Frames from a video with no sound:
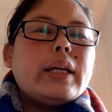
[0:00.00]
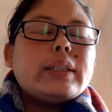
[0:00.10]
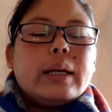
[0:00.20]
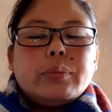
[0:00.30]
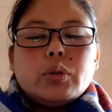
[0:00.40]

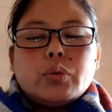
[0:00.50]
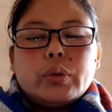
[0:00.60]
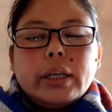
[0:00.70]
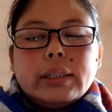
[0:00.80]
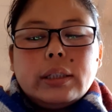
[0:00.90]
time to
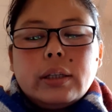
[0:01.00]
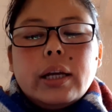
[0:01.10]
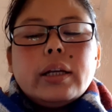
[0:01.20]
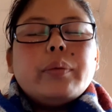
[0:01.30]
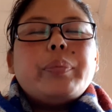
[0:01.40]
strengthen
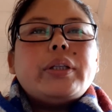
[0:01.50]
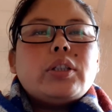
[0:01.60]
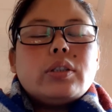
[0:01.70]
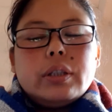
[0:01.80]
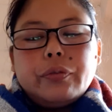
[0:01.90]

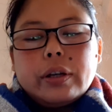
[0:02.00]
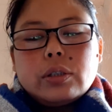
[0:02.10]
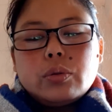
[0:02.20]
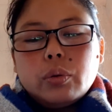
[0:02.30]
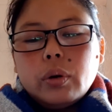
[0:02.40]
British
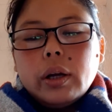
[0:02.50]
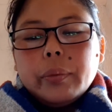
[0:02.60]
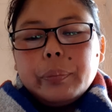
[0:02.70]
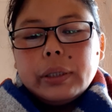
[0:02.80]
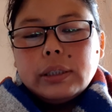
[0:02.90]
defense. So
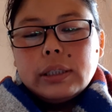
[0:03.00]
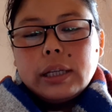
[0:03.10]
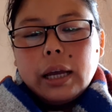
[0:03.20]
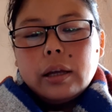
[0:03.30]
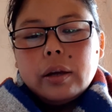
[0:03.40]

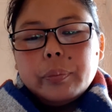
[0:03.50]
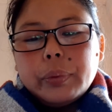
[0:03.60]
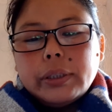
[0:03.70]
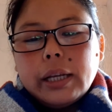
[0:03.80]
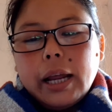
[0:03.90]

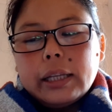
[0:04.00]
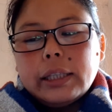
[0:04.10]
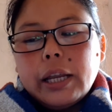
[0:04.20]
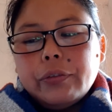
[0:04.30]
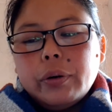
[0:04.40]
Britain had
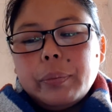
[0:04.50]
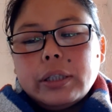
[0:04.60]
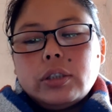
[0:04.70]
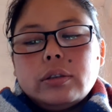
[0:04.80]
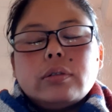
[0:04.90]
never much